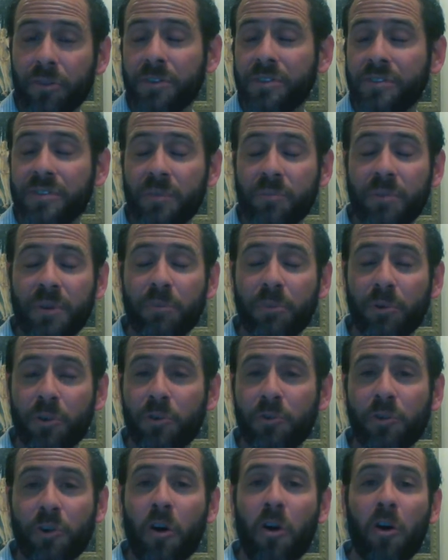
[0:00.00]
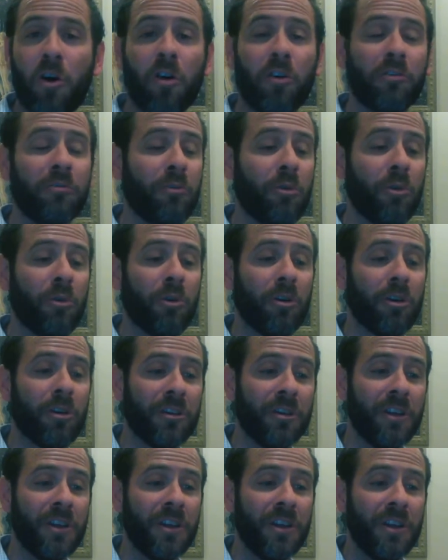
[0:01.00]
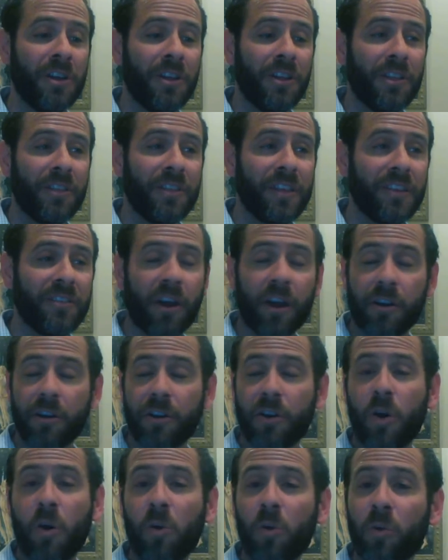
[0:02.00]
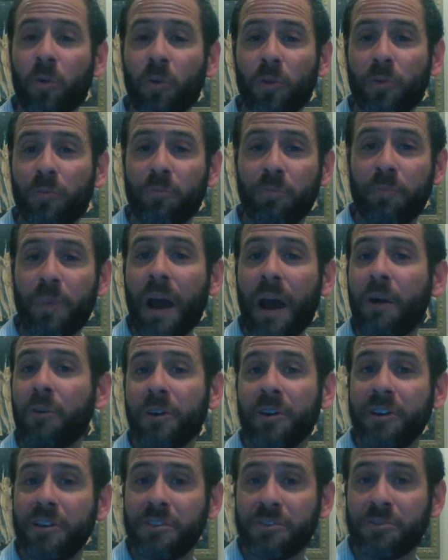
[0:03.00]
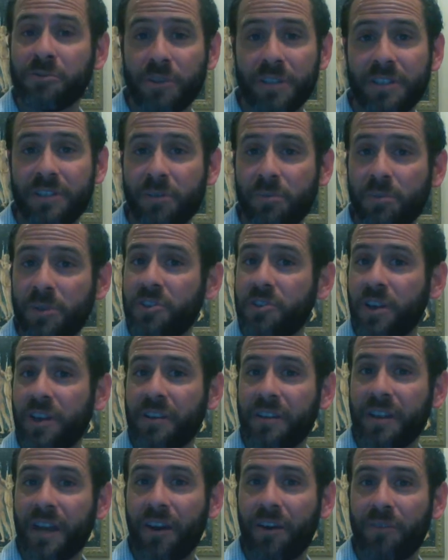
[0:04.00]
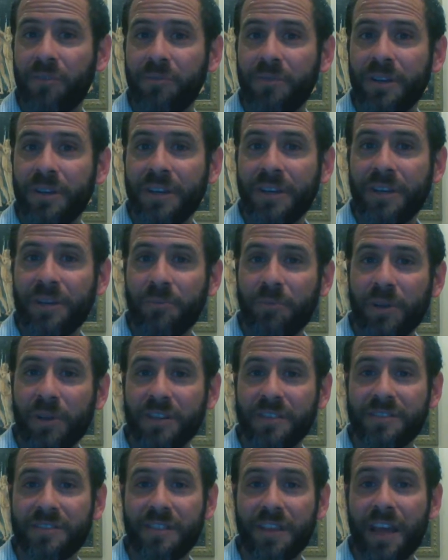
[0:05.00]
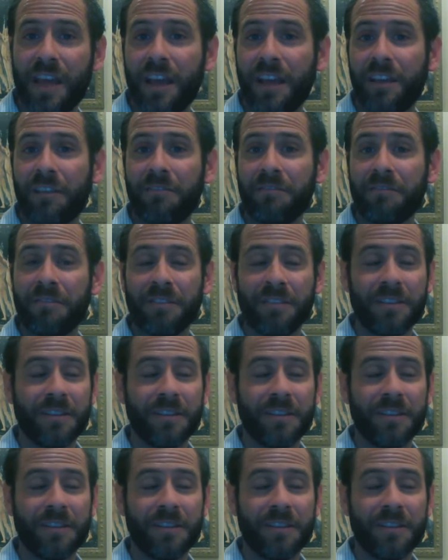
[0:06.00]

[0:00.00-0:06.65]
There are some people who call for the entire coal power industry to be shut down because they